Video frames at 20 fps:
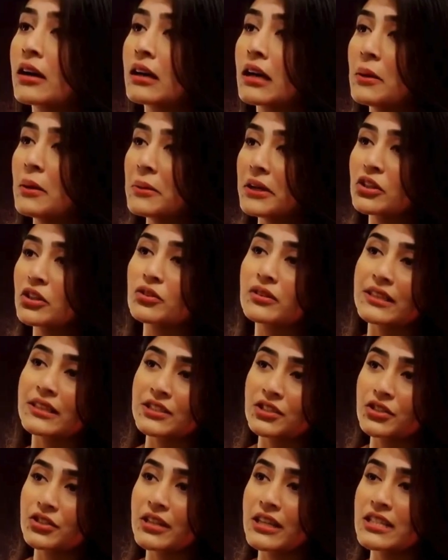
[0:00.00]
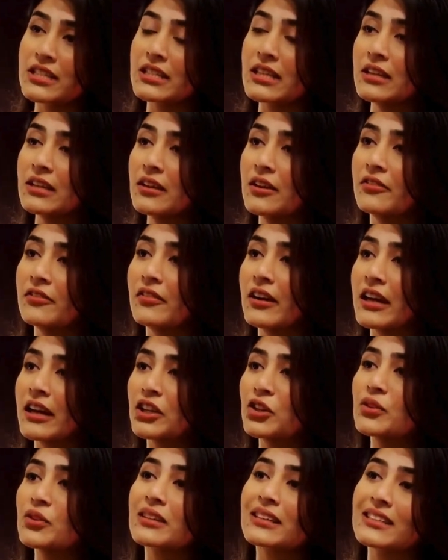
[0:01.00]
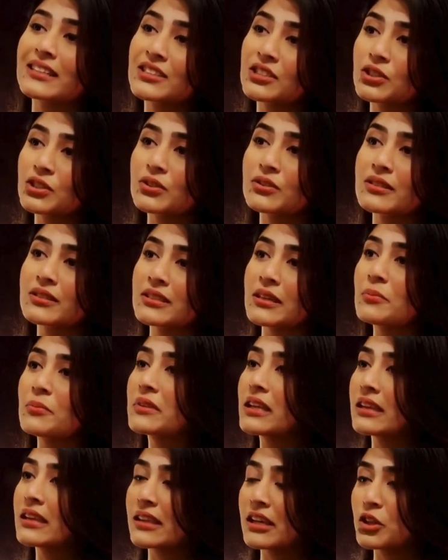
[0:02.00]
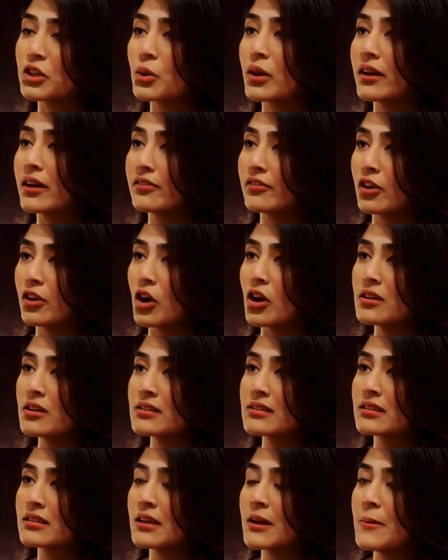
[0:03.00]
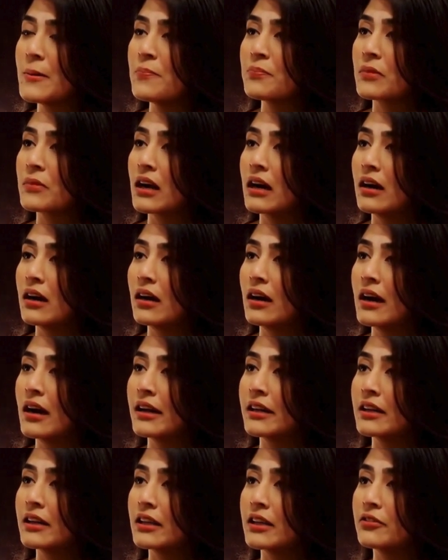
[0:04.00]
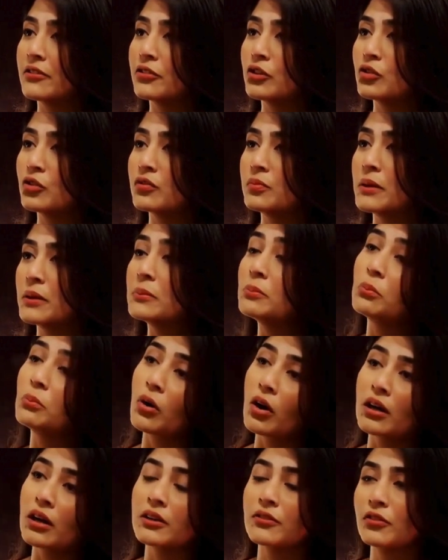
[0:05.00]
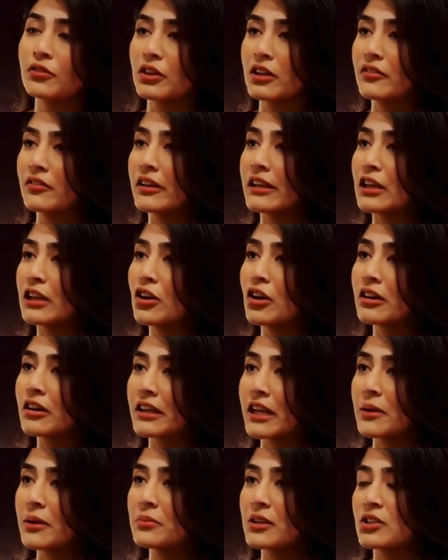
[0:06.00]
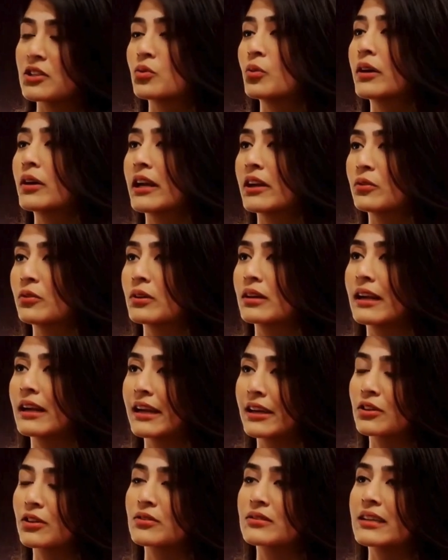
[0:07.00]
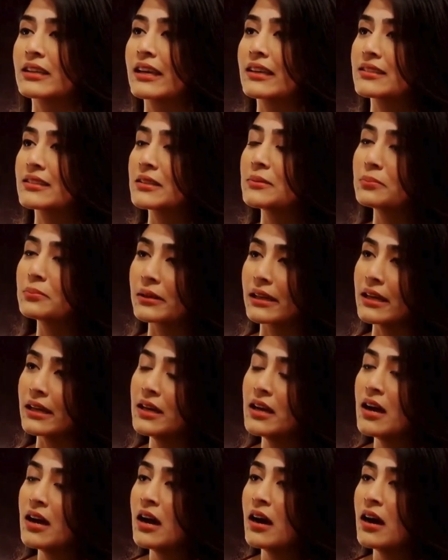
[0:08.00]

Coming to restoration, where you restore something that you have lost. And if you've been bald for a very long time, that's what I would like to say simply.